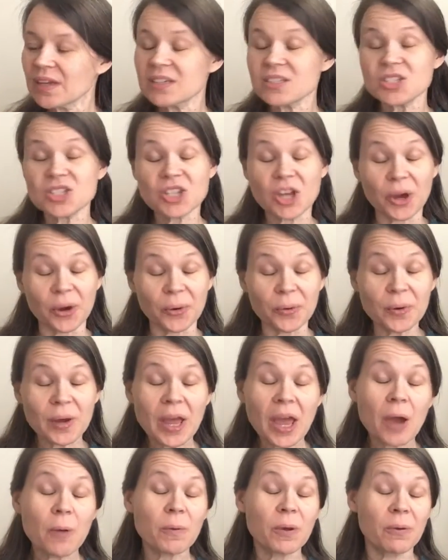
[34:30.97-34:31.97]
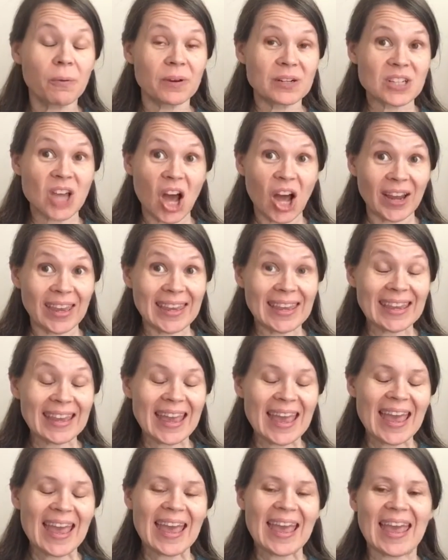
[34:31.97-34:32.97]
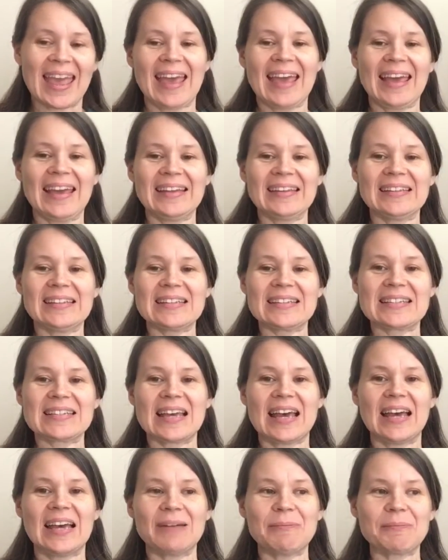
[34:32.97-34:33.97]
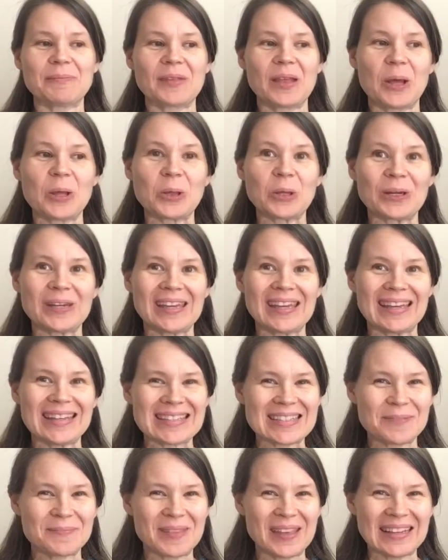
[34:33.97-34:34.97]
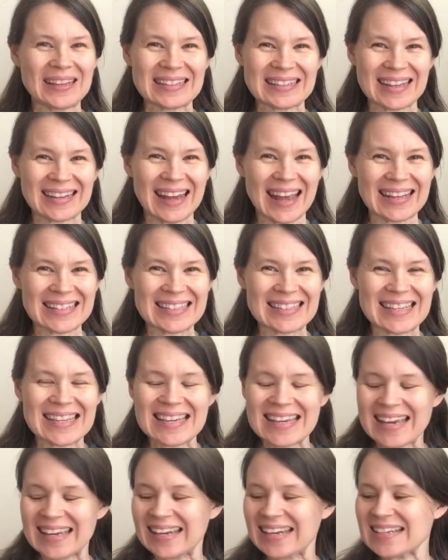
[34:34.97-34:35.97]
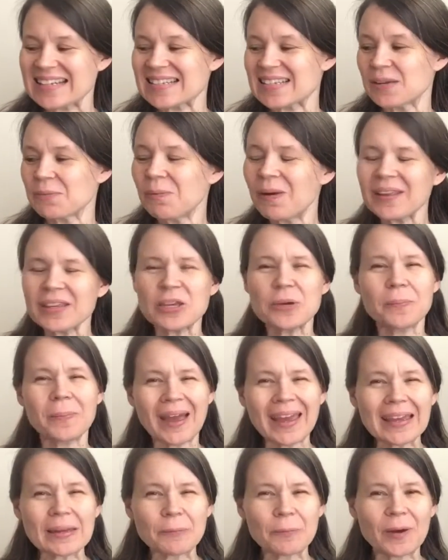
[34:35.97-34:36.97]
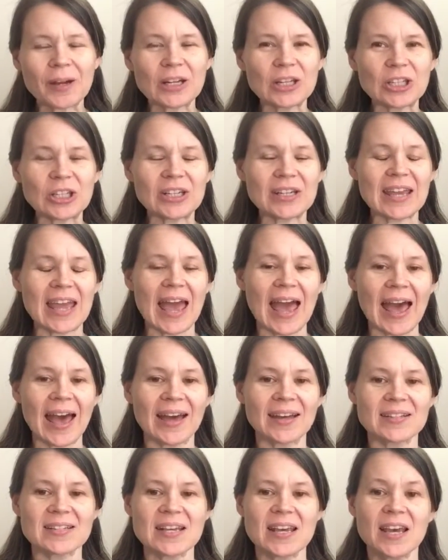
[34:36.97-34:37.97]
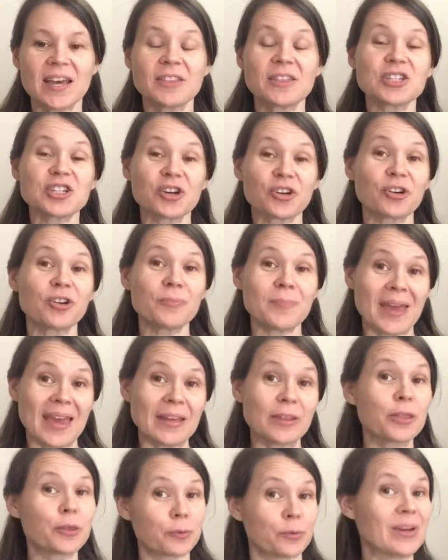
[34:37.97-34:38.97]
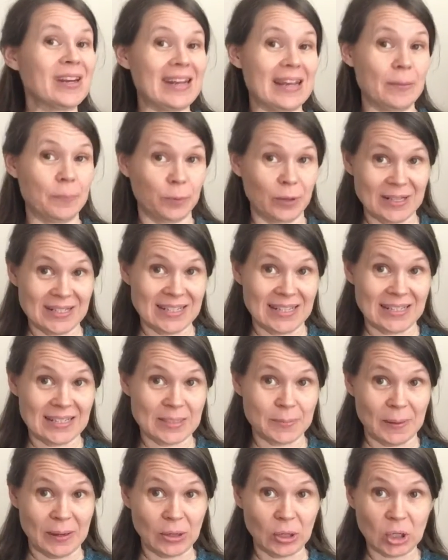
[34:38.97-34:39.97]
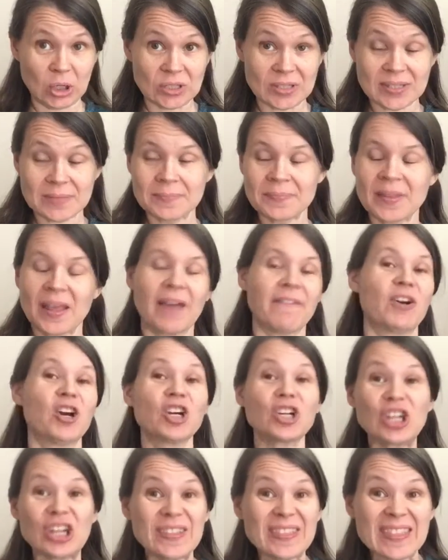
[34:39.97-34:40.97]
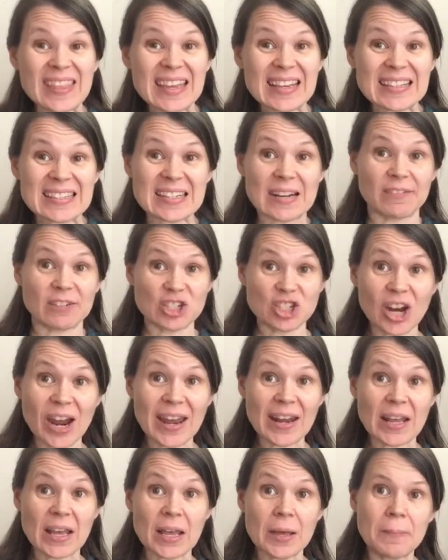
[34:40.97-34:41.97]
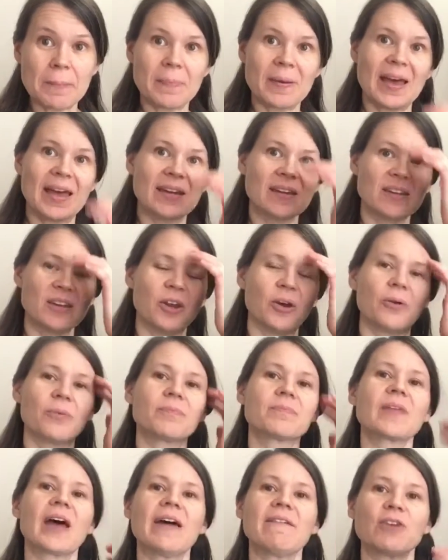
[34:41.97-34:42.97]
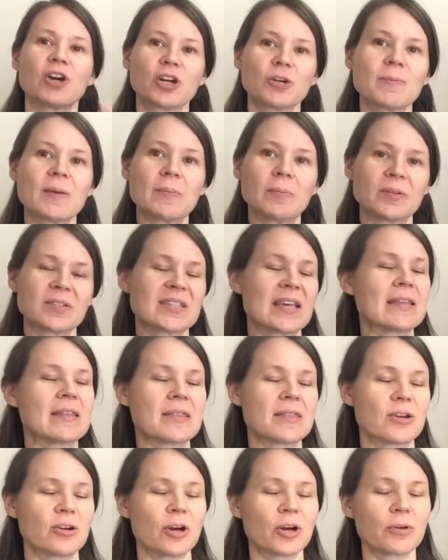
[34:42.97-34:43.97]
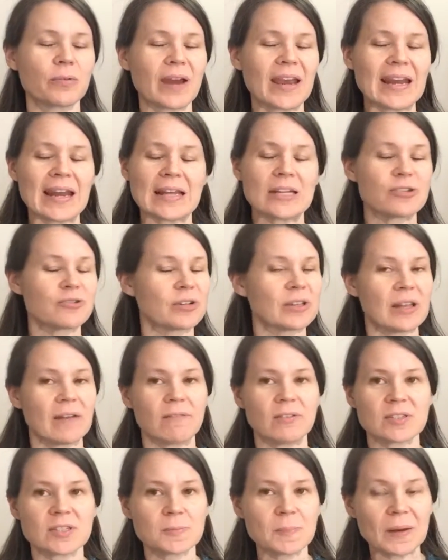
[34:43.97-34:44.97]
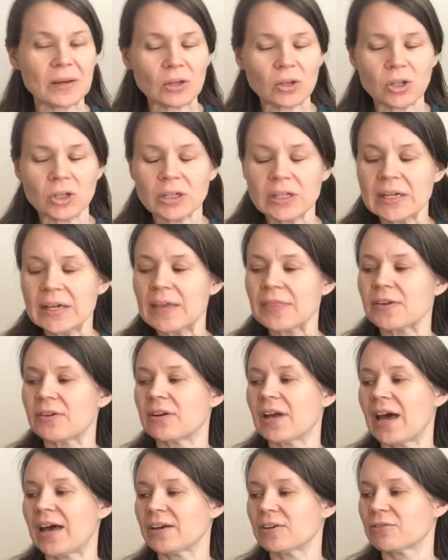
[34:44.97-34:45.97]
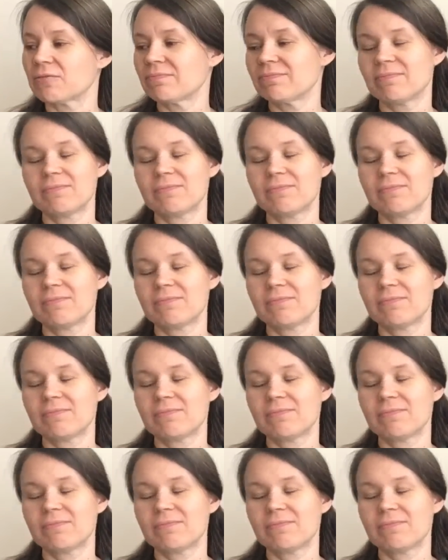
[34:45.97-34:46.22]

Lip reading: So we were talking and looking at some things on Etsy, and I said, well, you might want to look at the Turtle Made 3D printed spindles. I've heard good things, never tried them, but you know, I've heard people say that they're a great entry-level spindle. They're not